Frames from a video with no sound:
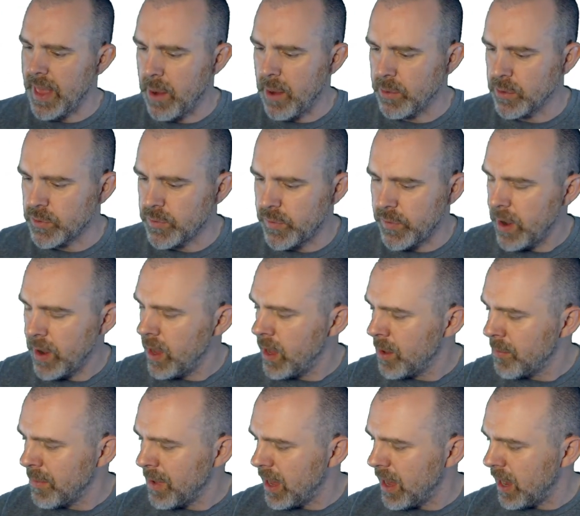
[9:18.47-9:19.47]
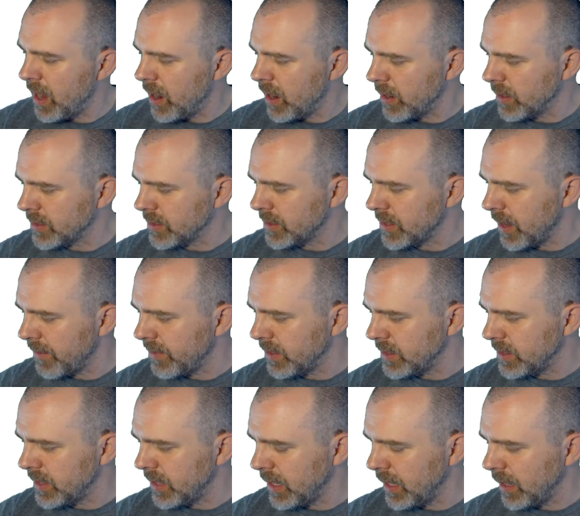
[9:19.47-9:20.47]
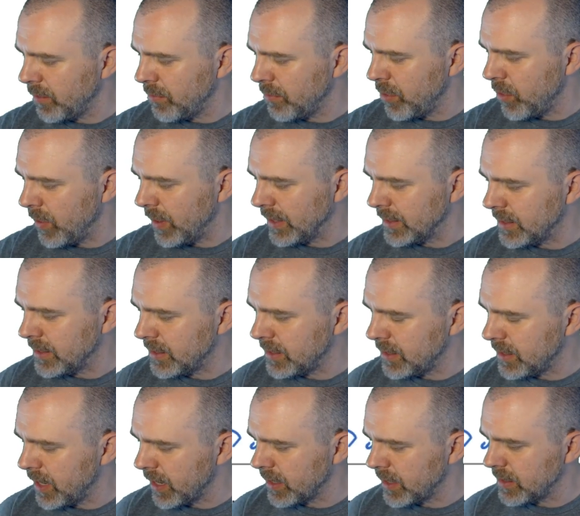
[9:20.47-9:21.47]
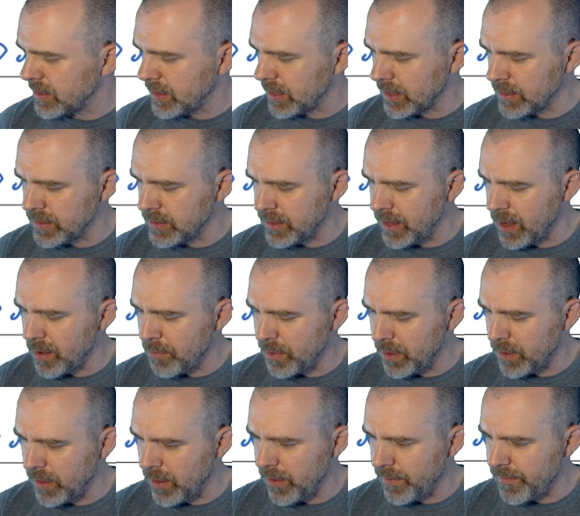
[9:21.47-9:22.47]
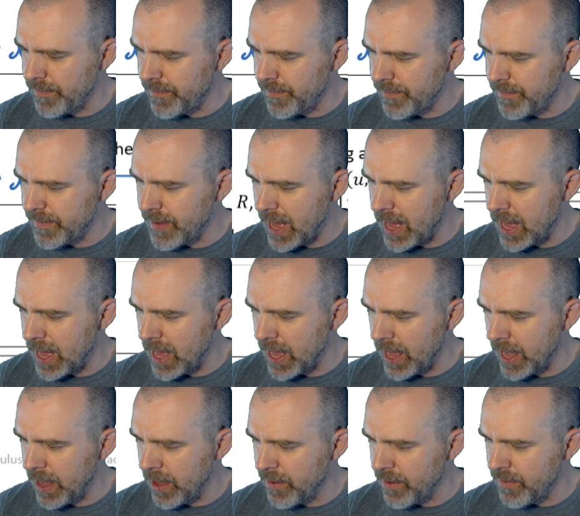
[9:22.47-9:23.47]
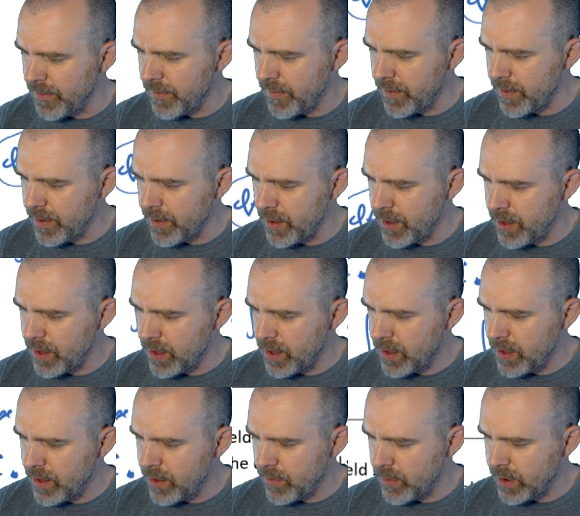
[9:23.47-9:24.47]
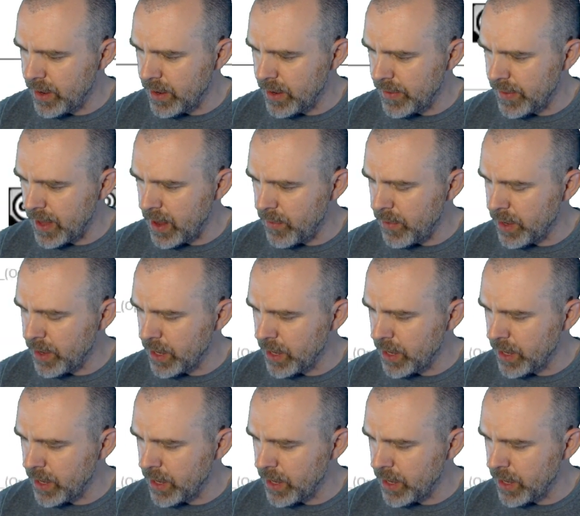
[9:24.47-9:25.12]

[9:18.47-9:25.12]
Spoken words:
That was from our 17.6 example 5. Where did that